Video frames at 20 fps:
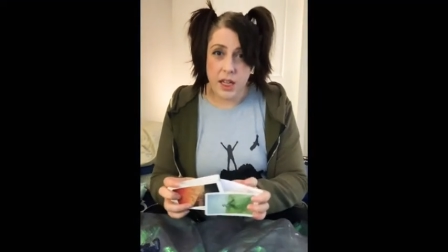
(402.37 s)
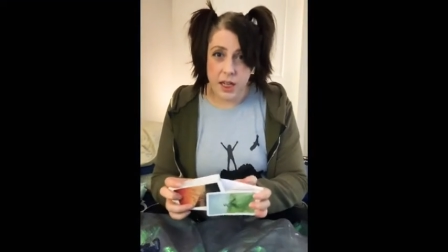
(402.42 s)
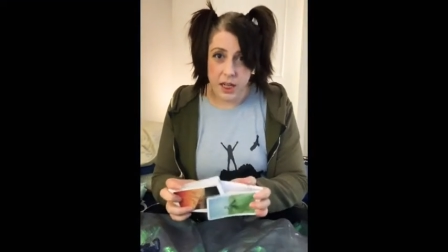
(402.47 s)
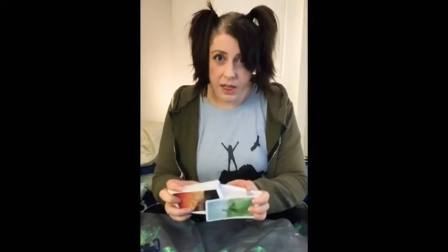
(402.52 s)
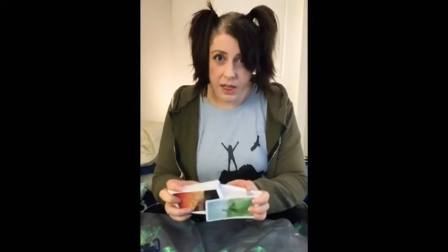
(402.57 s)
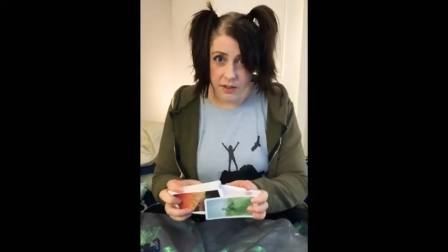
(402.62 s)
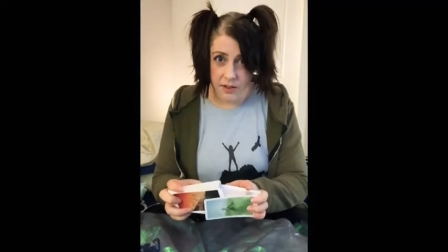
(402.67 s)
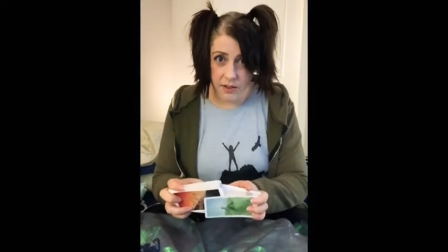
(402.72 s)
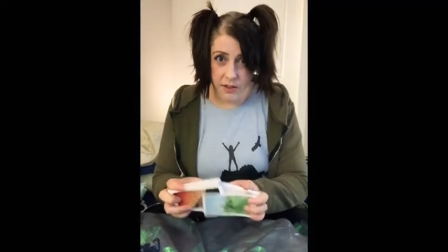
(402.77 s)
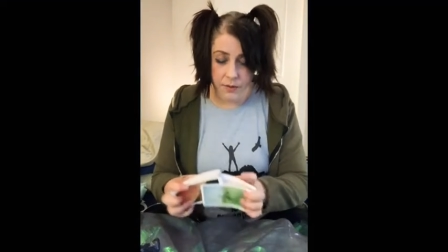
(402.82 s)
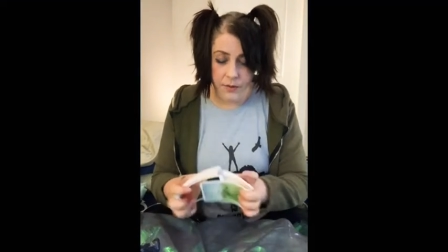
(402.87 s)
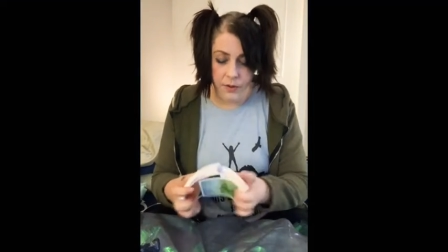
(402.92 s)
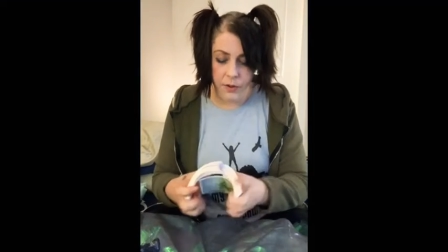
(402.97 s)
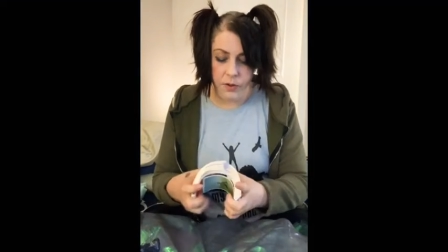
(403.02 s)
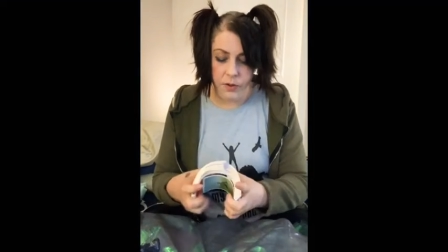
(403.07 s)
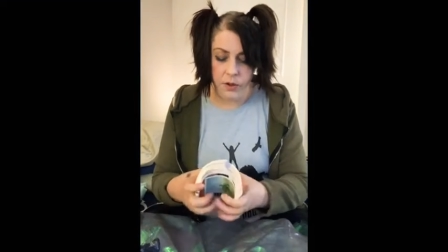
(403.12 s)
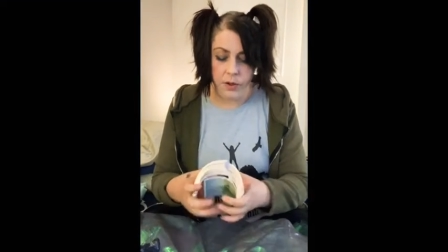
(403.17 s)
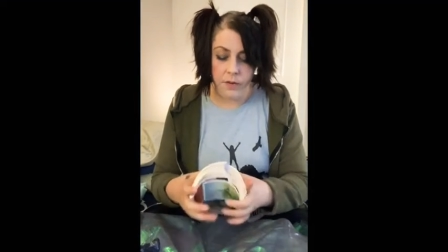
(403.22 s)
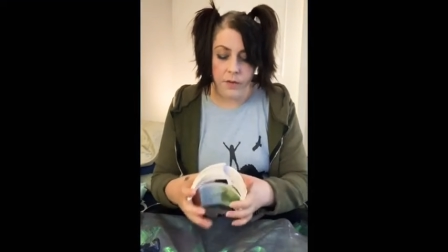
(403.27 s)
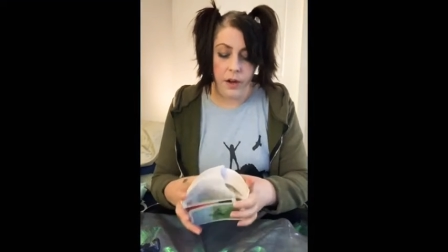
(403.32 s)
is the
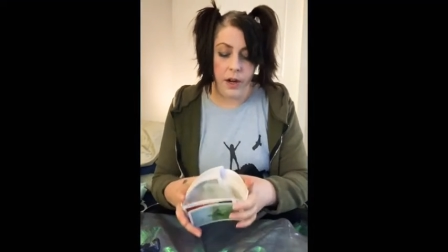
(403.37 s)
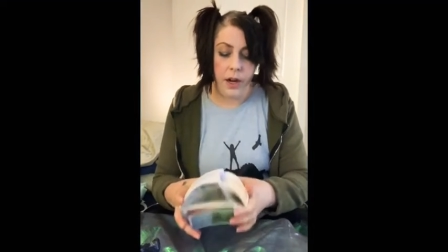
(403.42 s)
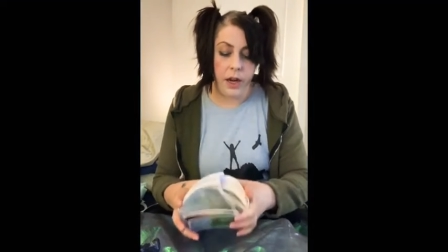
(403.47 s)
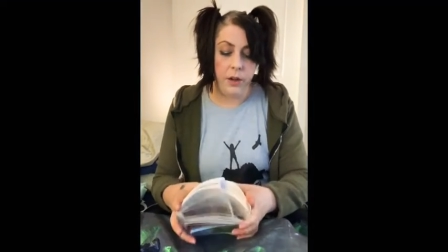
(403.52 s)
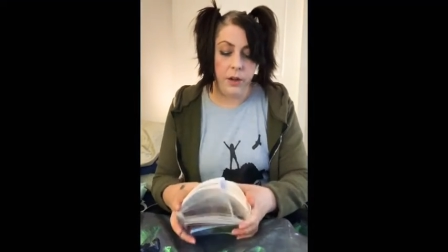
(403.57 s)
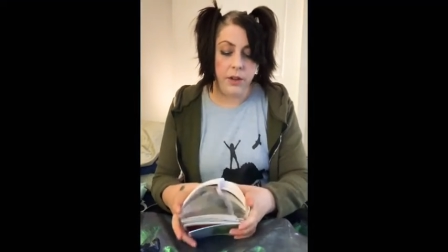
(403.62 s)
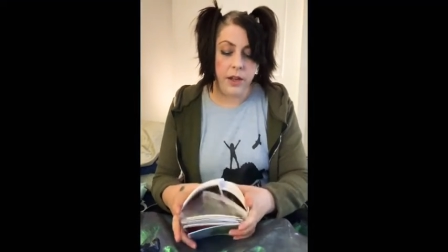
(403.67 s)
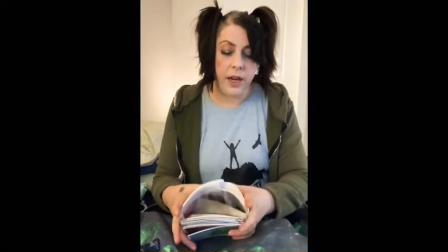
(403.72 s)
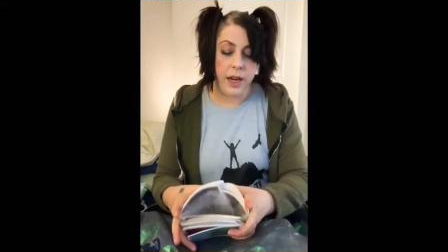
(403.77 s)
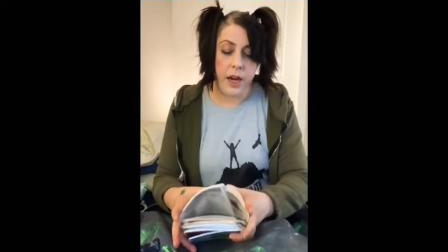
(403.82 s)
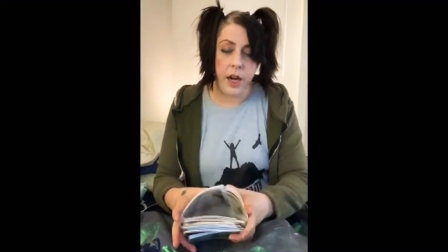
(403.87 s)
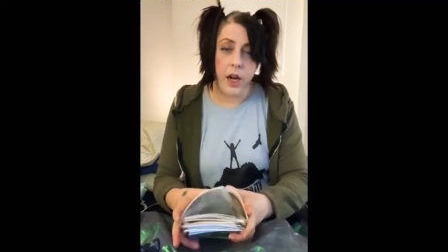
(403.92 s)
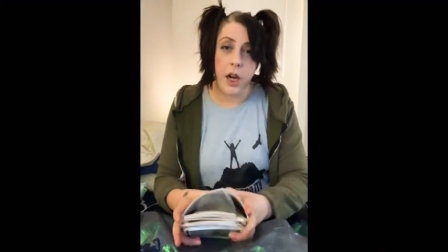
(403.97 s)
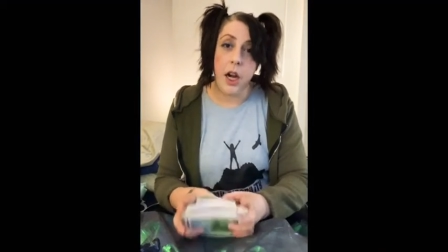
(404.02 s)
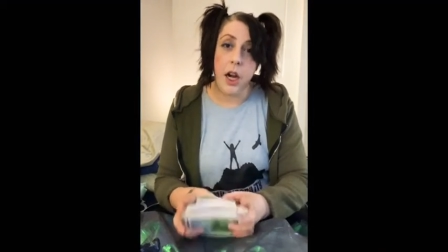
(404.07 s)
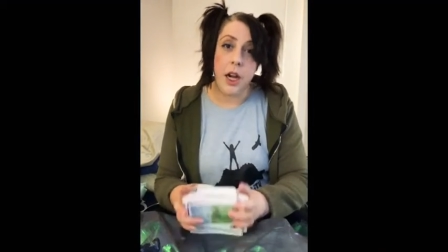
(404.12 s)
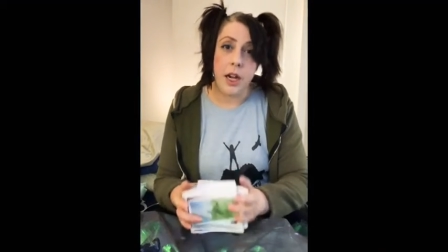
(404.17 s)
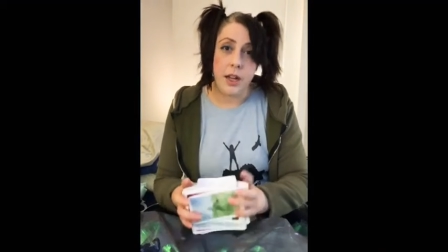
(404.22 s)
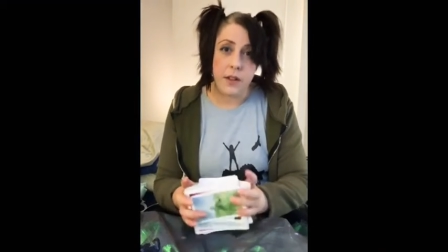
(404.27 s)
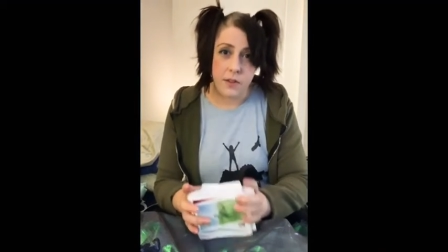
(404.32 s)
future of our healthcare,
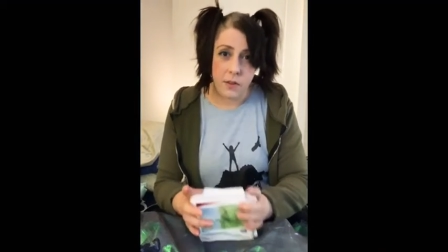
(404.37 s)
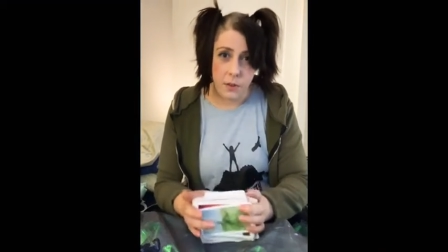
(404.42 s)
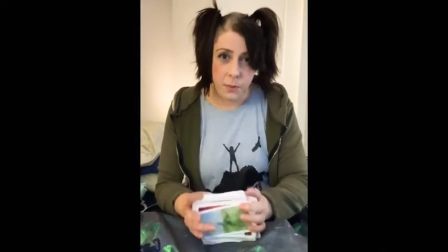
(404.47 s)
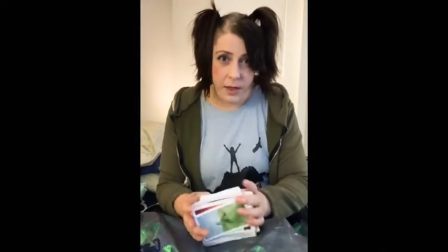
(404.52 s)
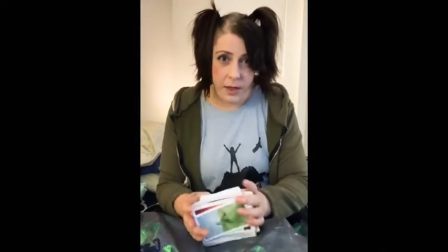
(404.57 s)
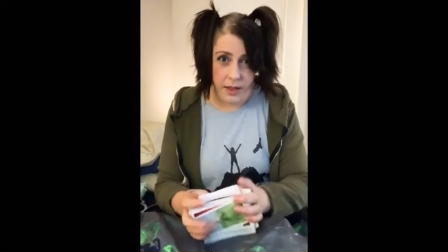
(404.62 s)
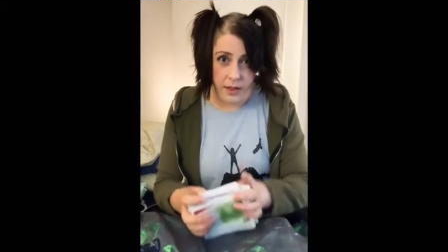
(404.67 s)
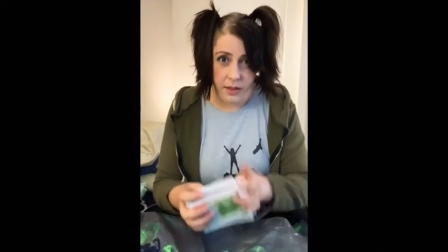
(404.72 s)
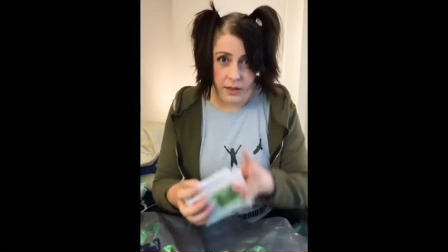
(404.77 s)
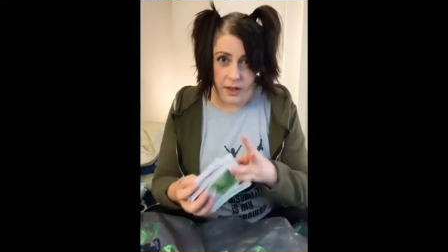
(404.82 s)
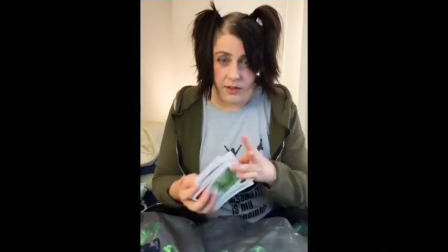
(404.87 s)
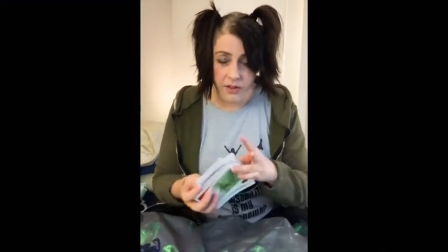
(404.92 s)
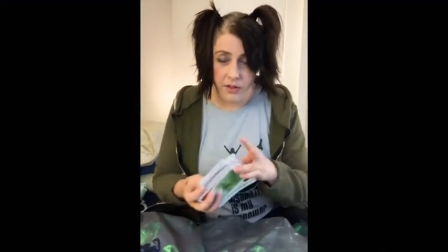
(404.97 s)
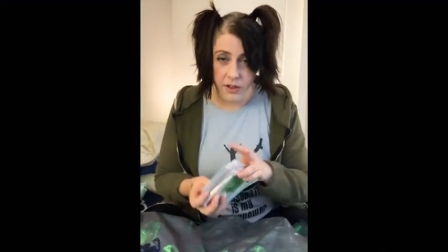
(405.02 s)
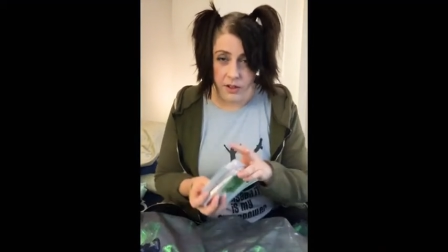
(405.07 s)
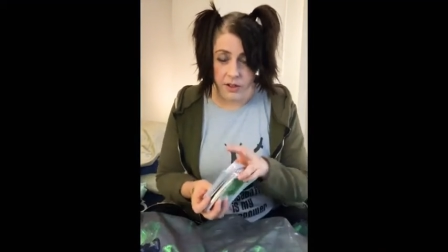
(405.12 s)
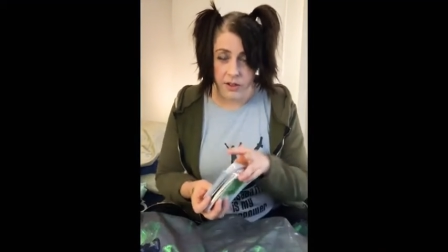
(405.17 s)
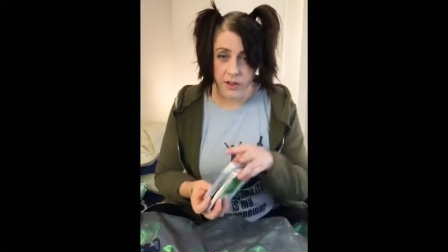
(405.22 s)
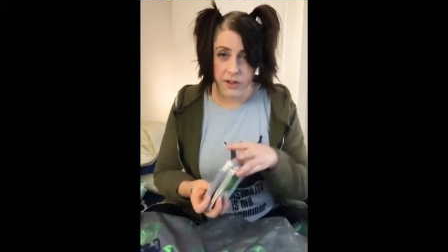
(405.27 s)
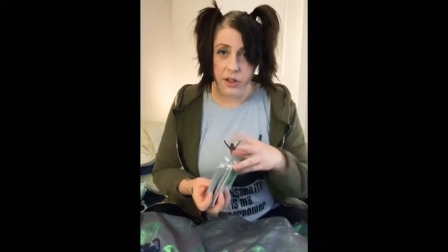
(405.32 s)
and it's the way that things are
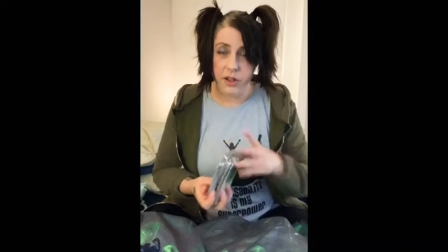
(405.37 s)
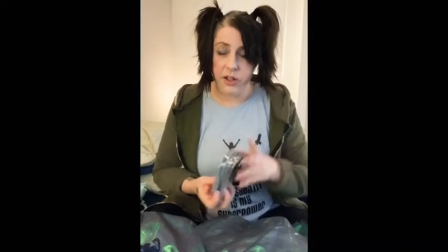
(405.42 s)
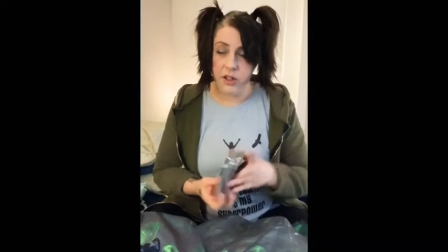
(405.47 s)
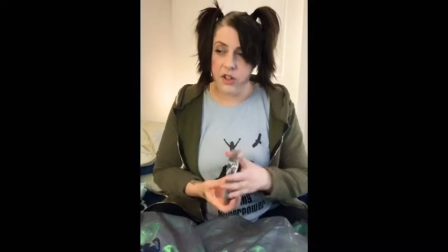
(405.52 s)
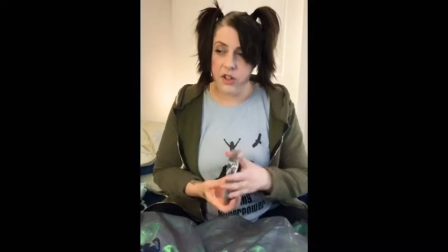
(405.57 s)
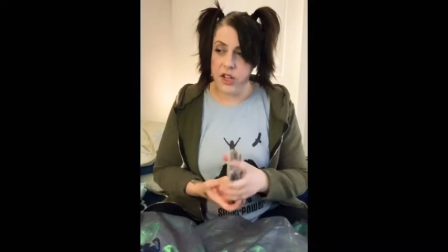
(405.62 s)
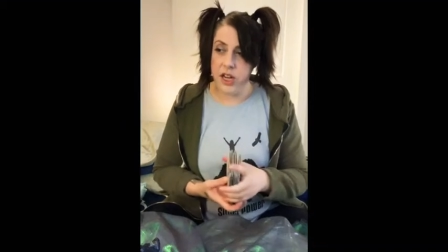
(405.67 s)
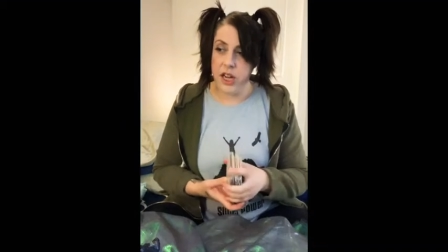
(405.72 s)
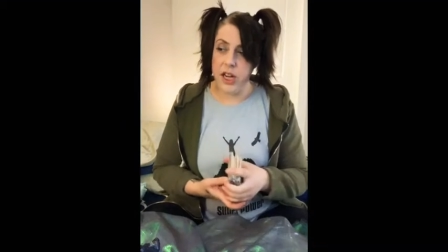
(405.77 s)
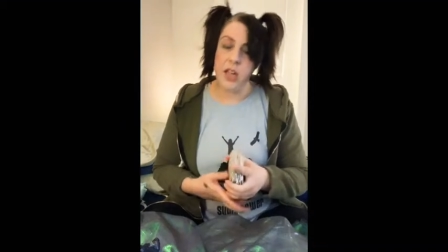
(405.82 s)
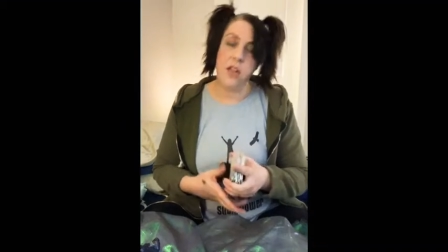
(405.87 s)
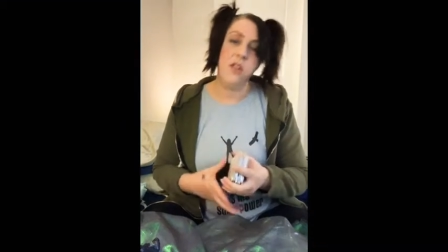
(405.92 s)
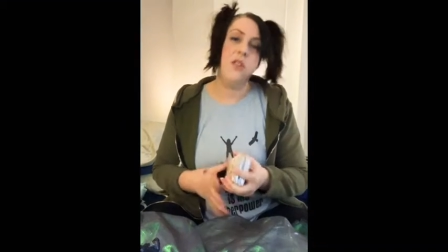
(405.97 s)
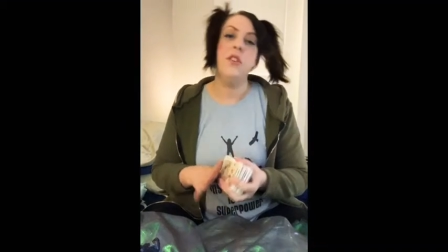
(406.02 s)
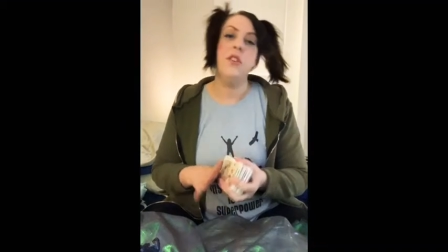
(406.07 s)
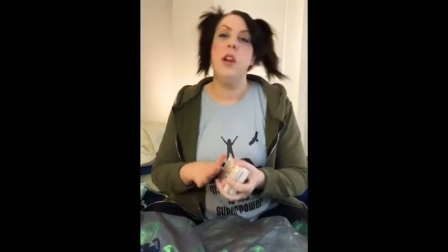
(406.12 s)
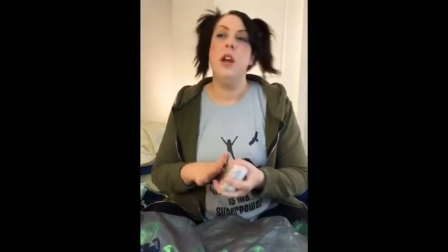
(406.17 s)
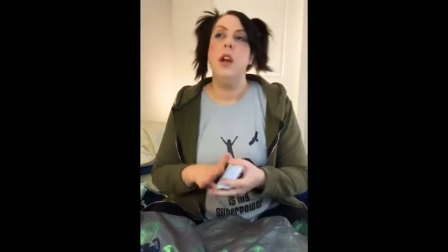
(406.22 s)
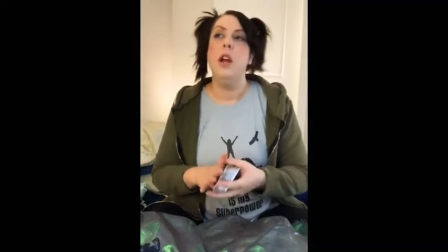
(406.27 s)
going to start to change.